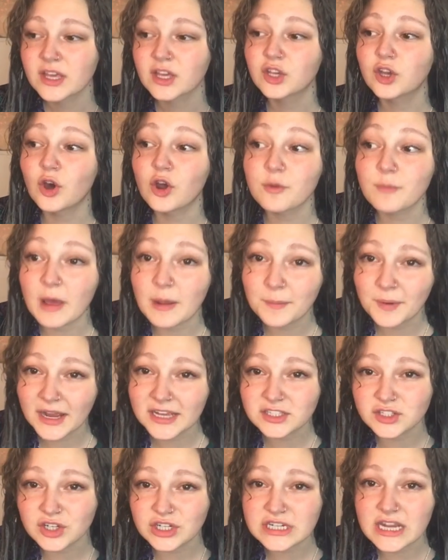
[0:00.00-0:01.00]
Go to bed by
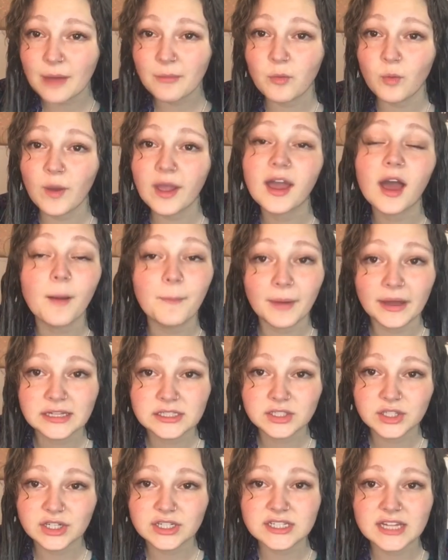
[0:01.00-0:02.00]
a certain time and wake up by a
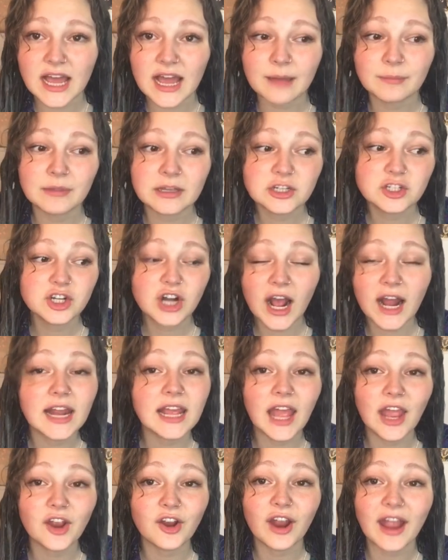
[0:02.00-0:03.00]
certain time. Like try to
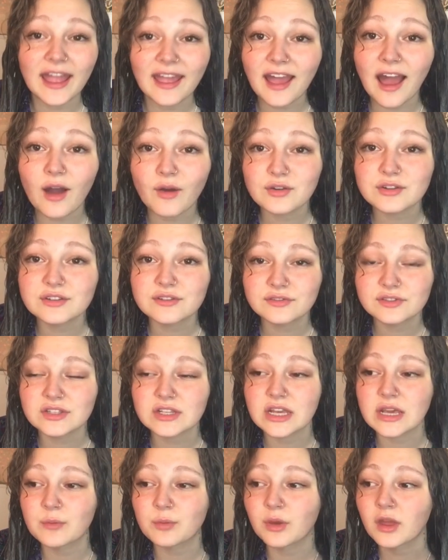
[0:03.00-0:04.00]
get your eight hours of
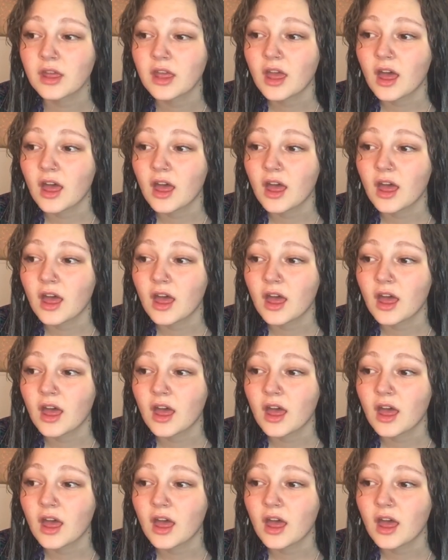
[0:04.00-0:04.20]
sleep.